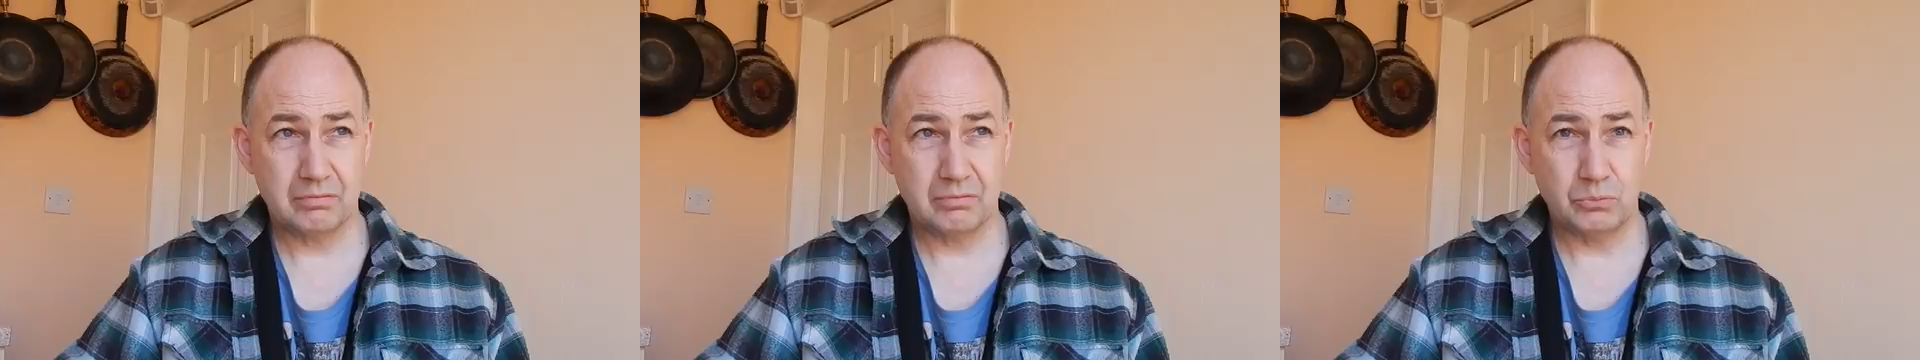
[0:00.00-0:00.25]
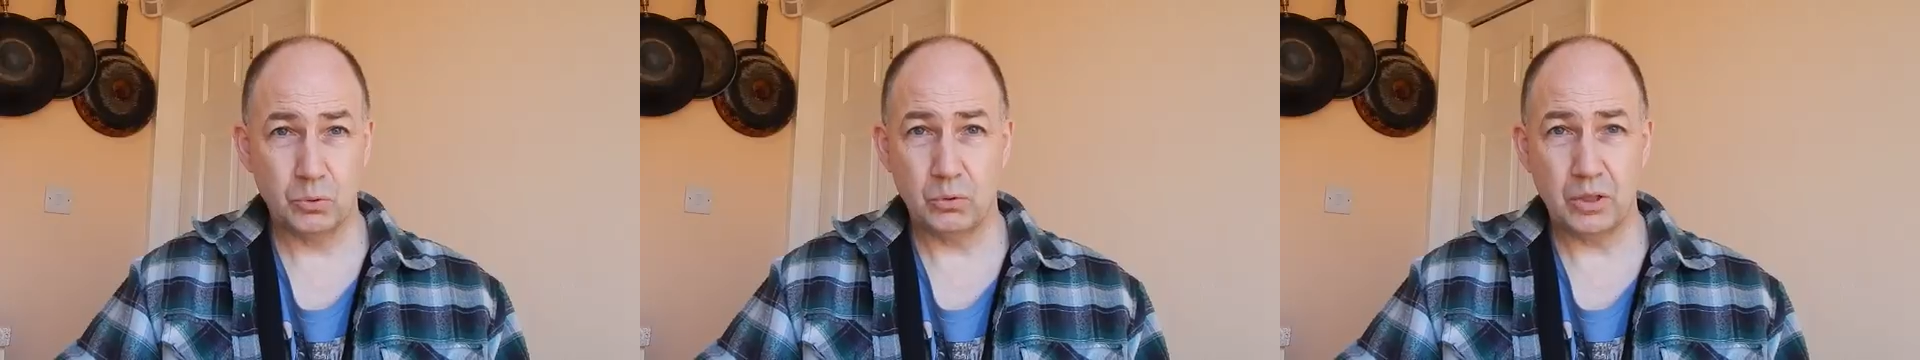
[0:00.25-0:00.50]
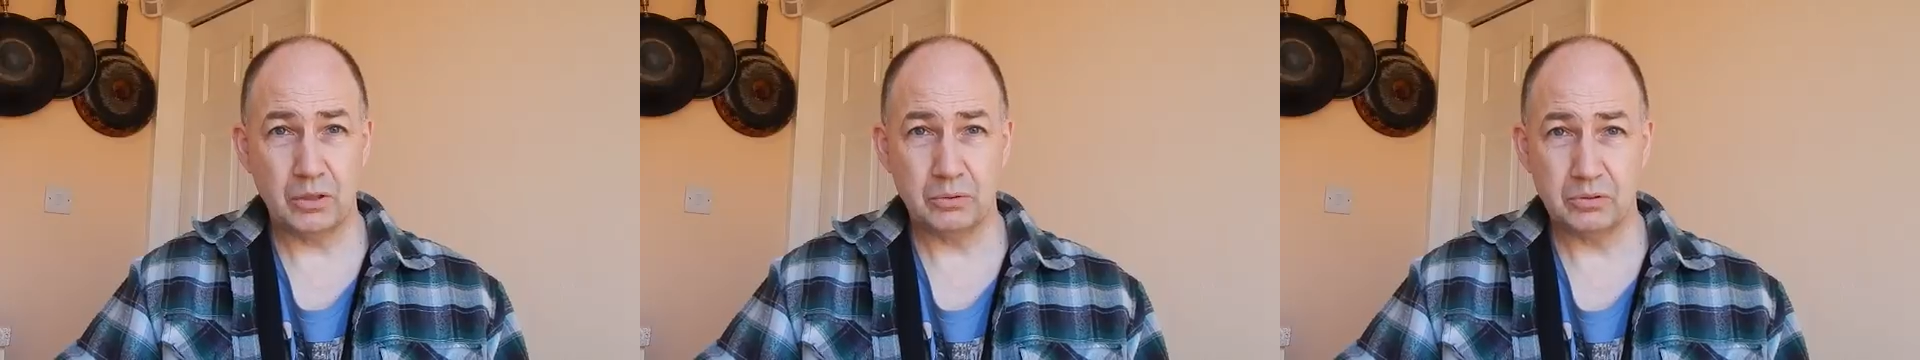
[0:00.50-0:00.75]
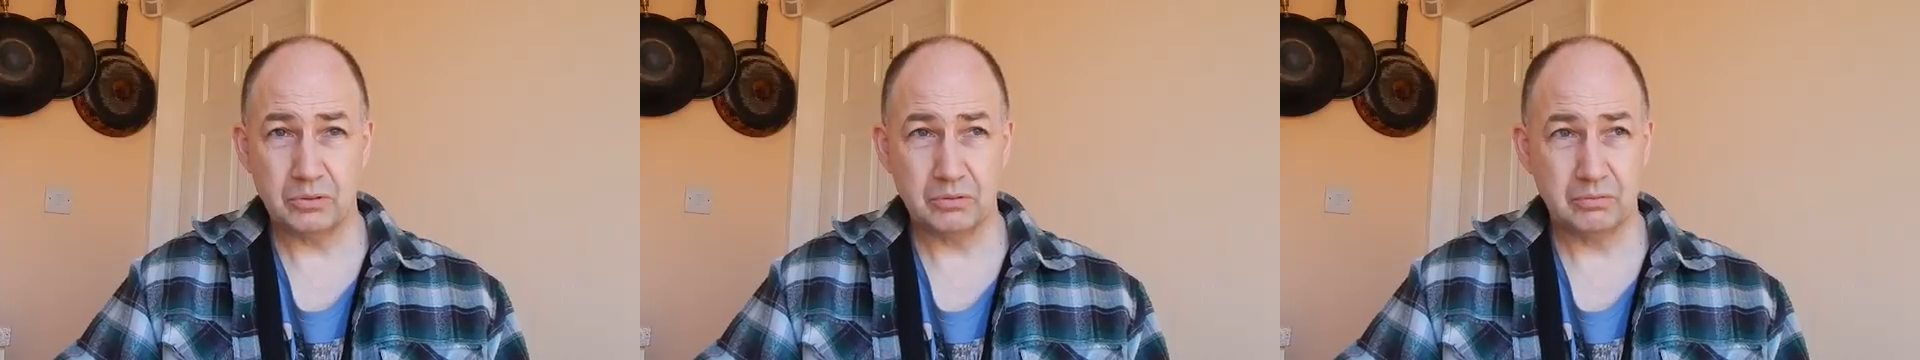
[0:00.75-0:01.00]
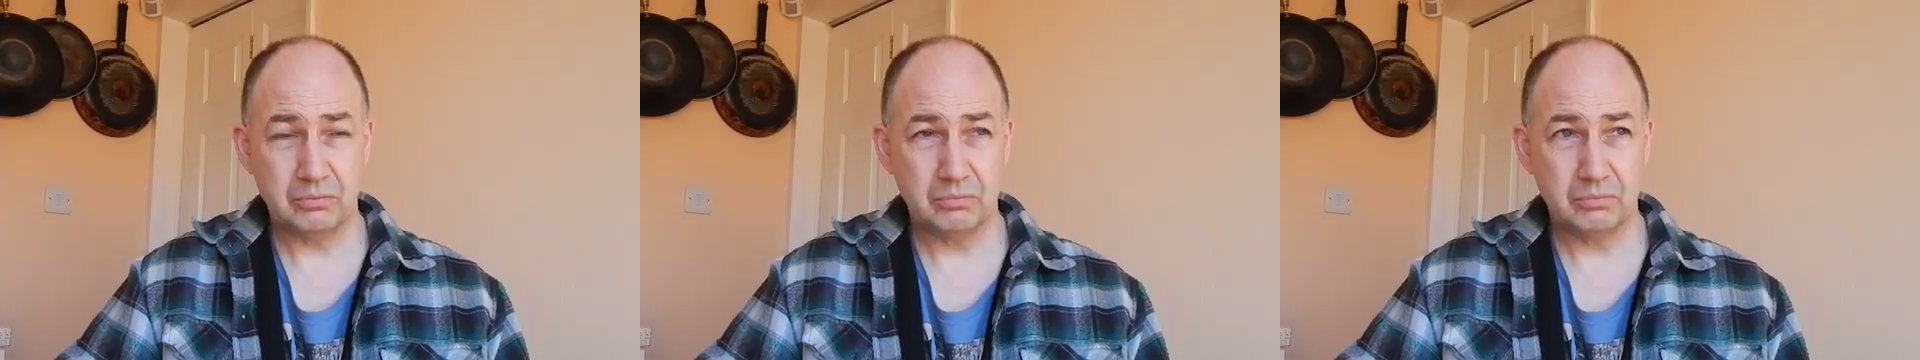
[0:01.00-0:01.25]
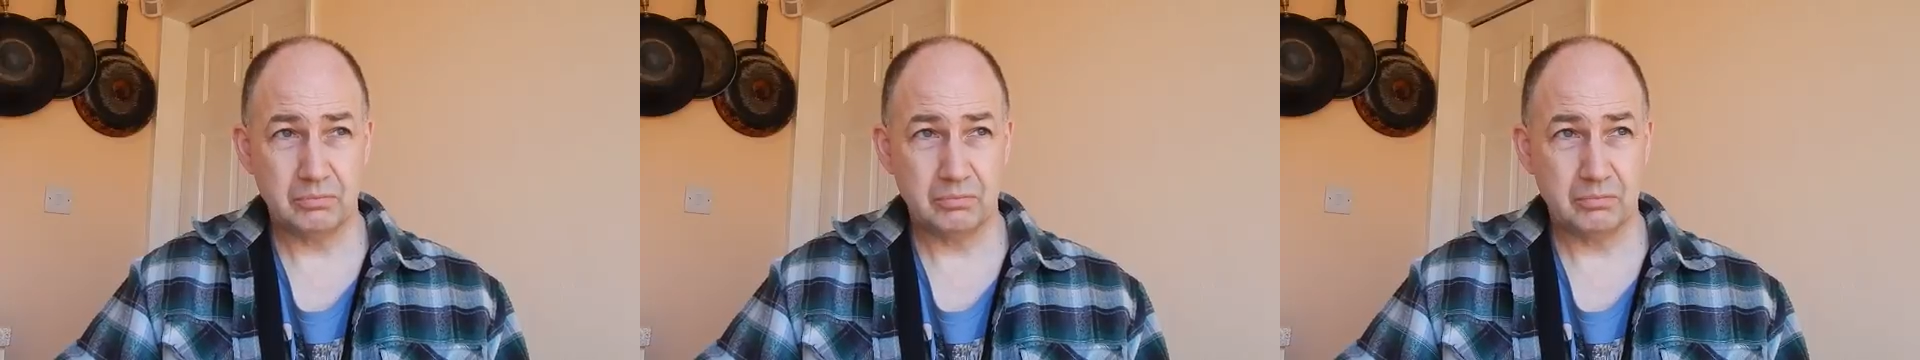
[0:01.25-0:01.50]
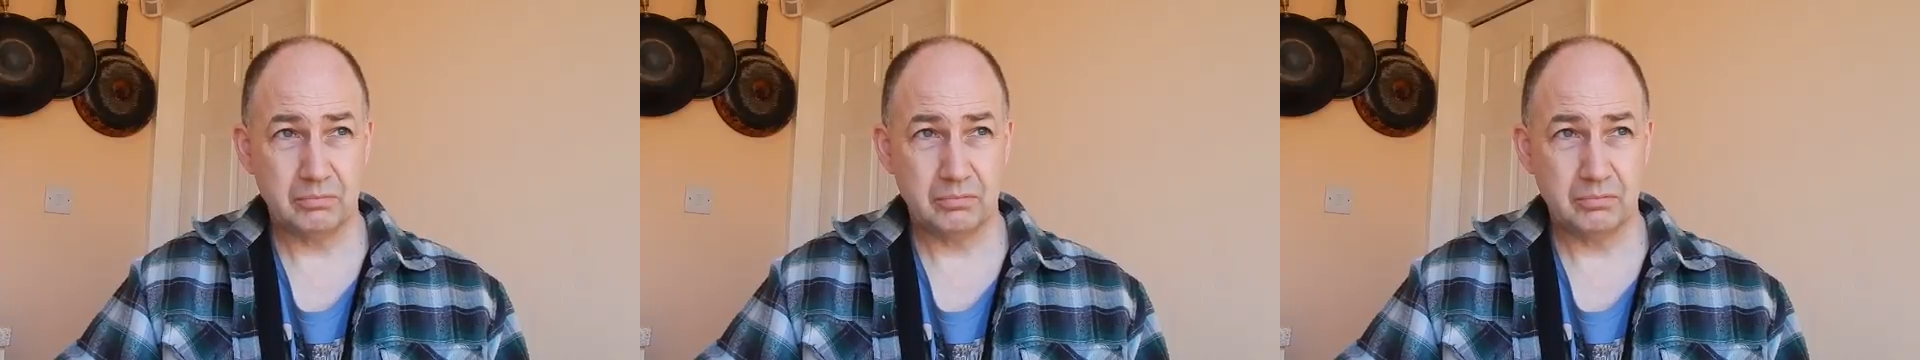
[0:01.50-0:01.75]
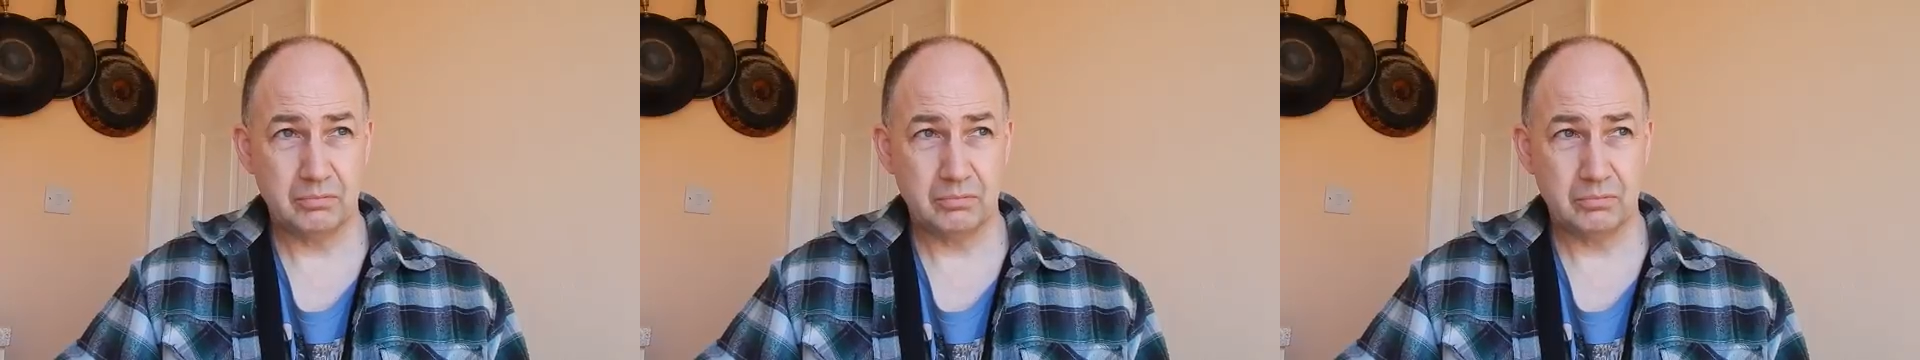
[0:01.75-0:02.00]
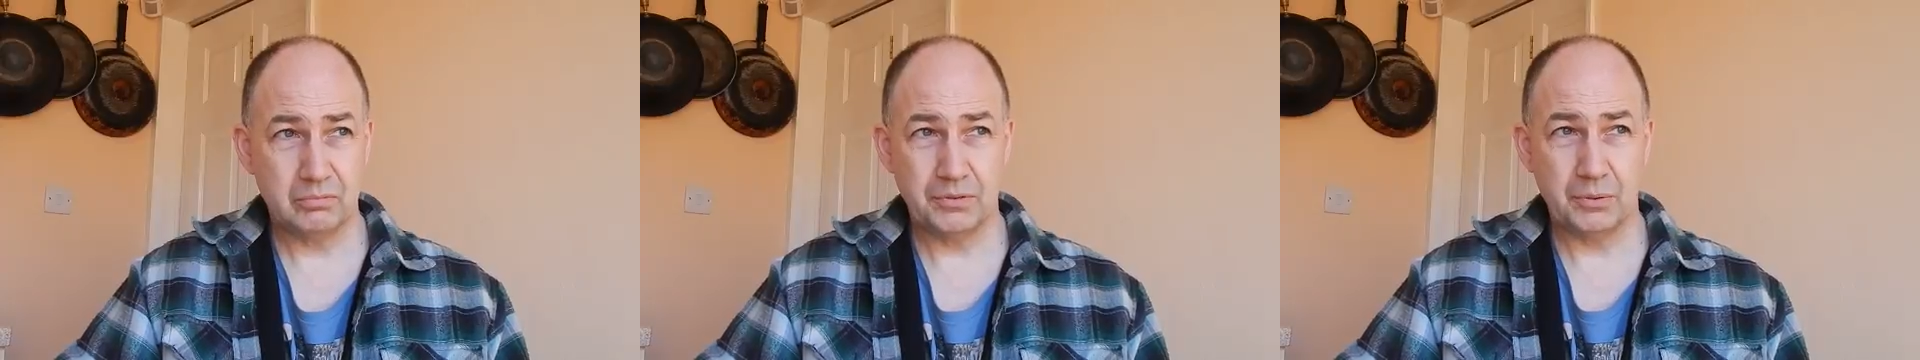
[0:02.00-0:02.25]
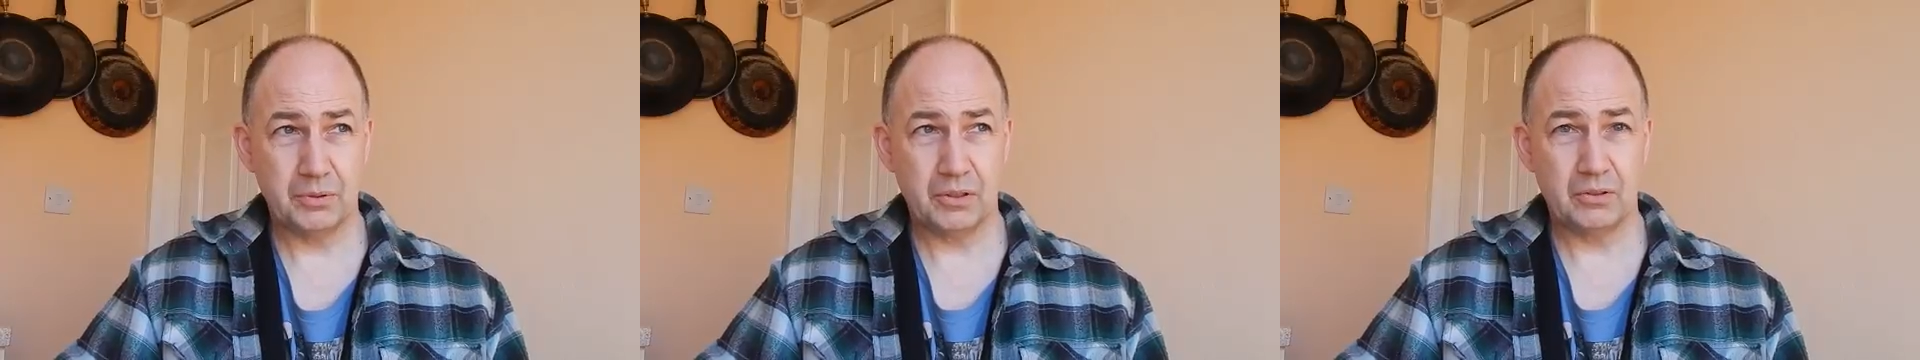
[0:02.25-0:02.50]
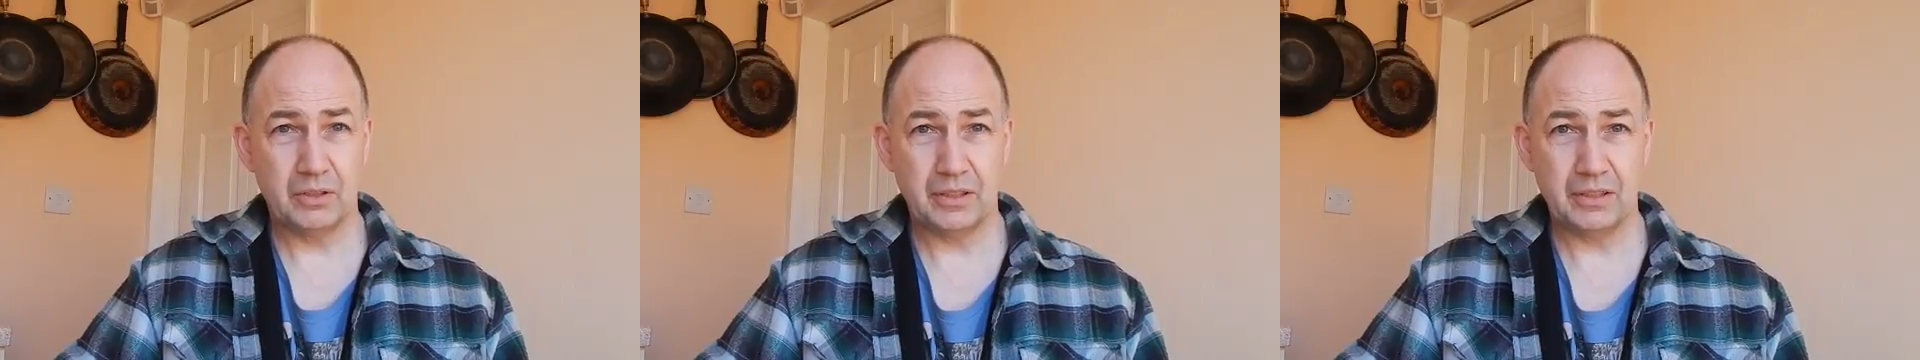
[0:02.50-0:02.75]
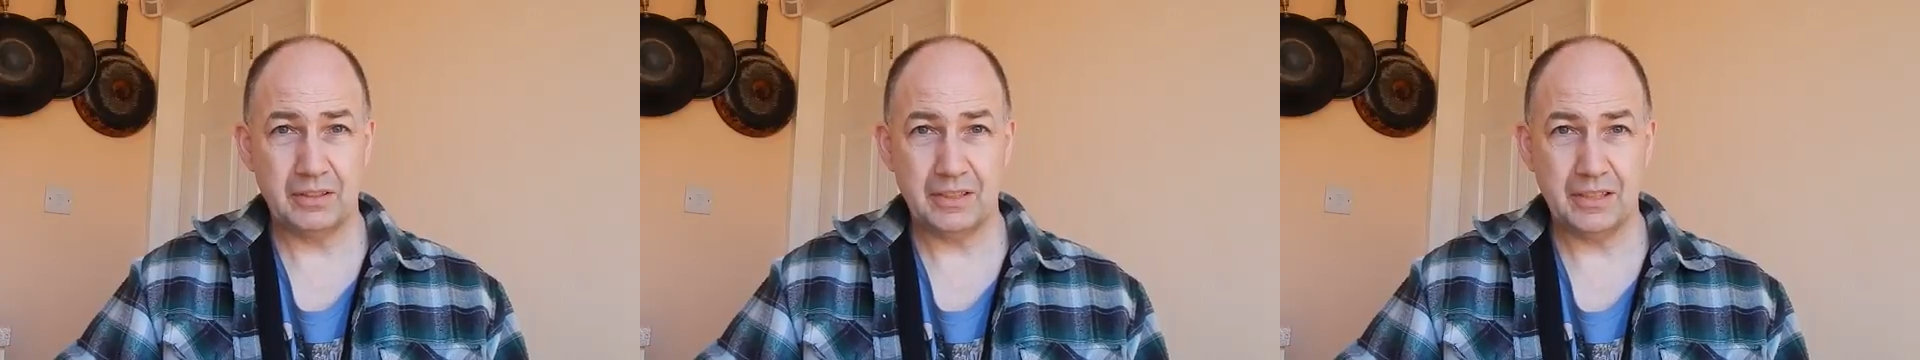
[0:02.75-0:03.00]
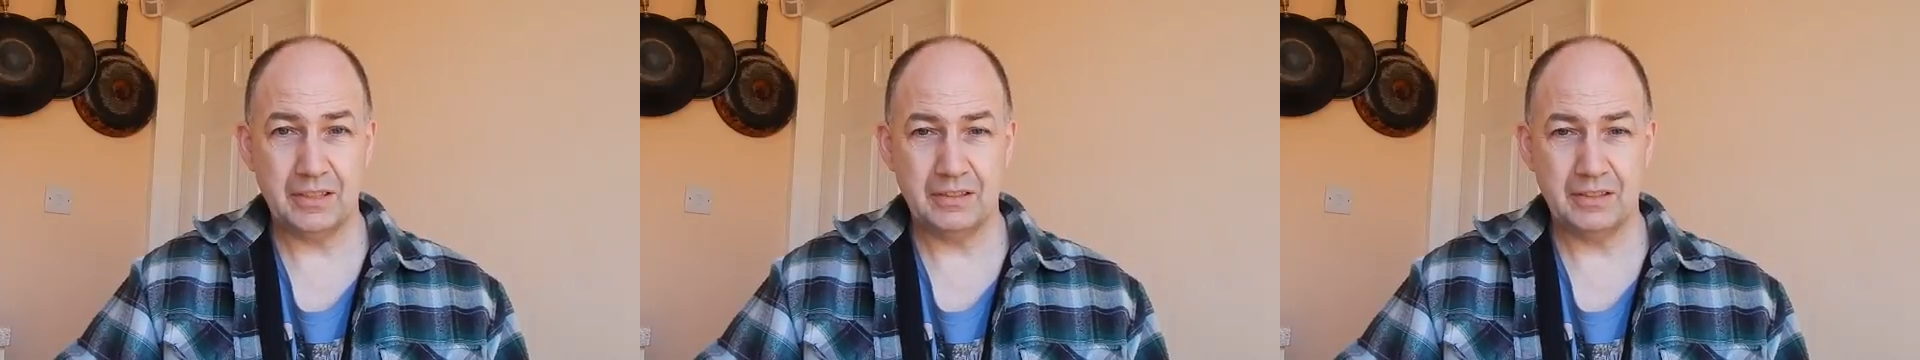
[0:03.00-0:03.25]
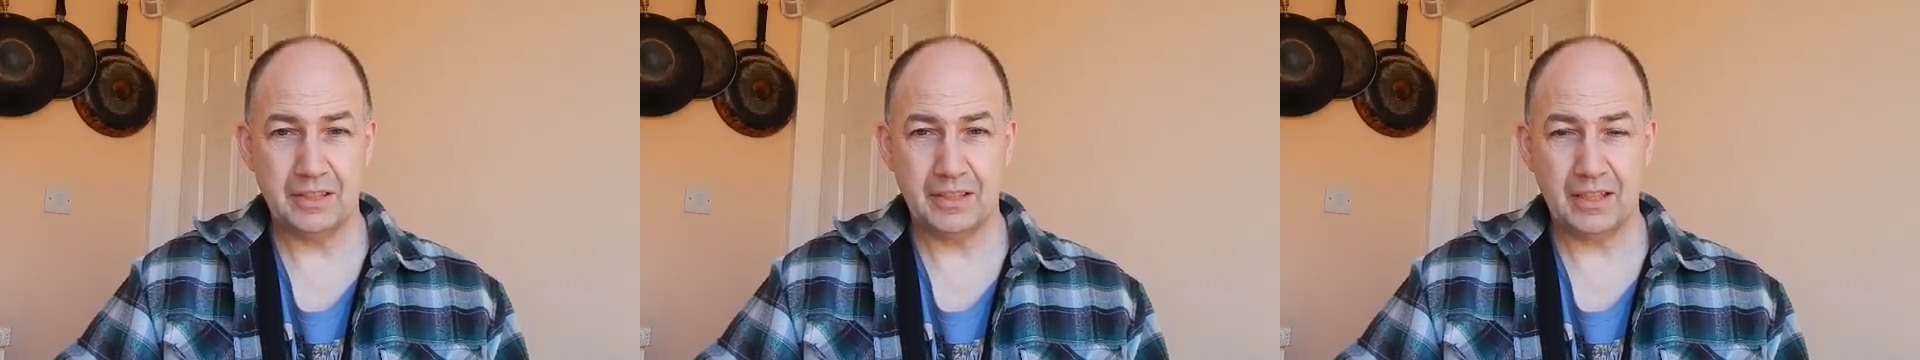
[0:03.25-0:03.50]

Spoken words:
row house, if you want to call it. The